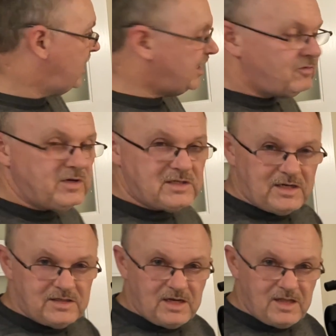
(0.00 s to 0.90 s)
And the reason
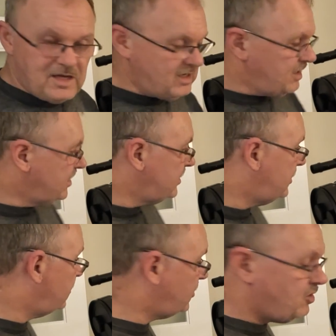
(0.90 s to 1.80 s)
I say that is
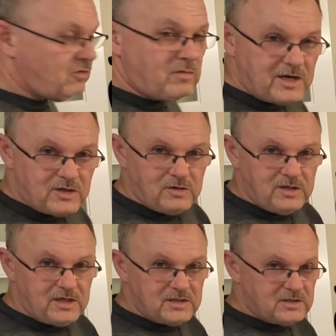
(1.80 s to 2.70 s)
there's a corrector
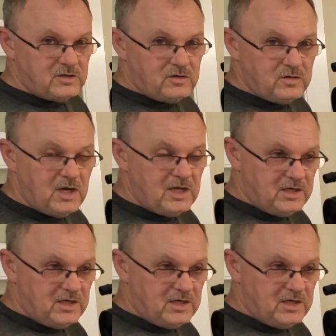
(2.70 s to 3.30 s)
lens to